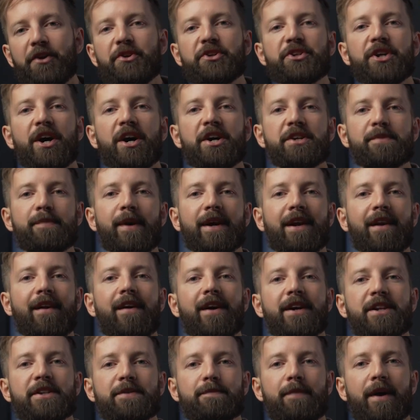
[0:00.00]
don't charge my
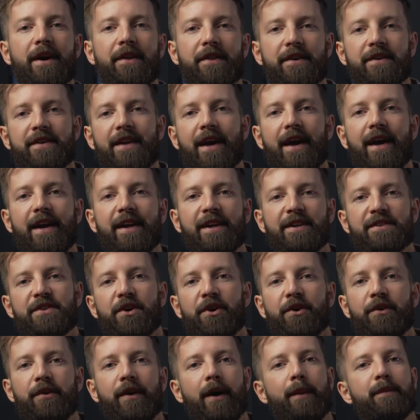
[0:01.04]
clients by the day,
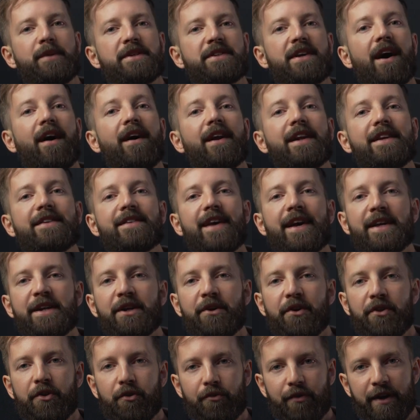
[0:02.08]
so I'm entirely taking
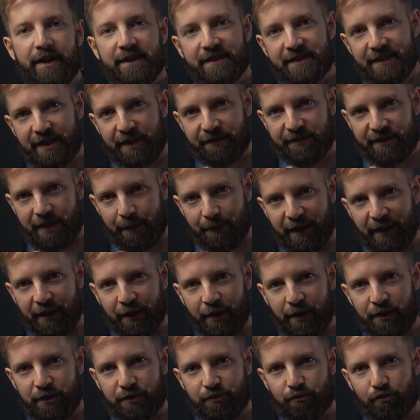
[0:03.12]
on the risk if something
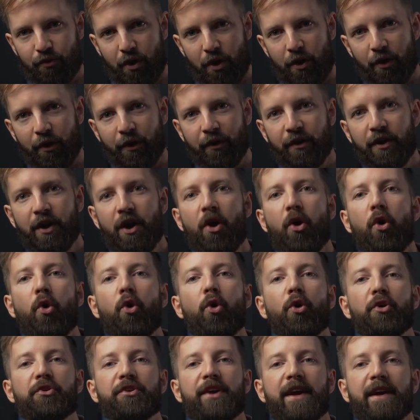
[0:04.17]
goes wrong
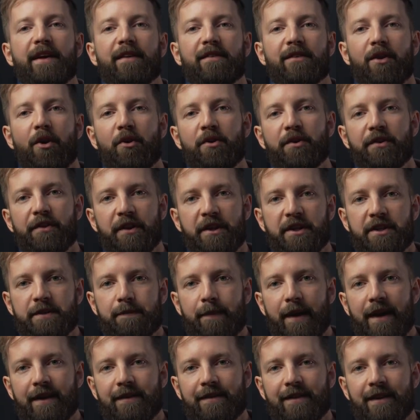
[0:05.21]
or takes longer than
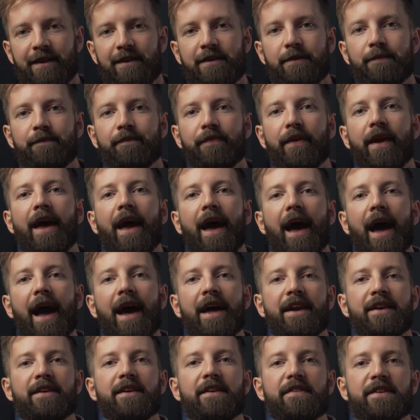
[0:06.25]
expected.
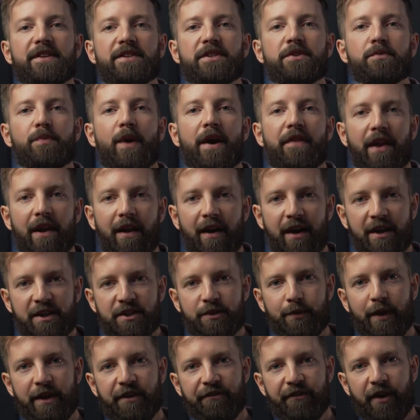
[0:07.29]
And this is where the last
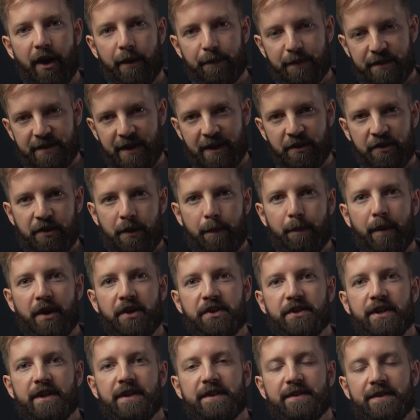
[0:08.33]
25% of the
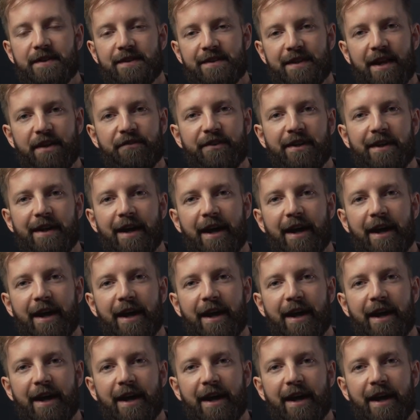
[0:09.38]
budget is the safety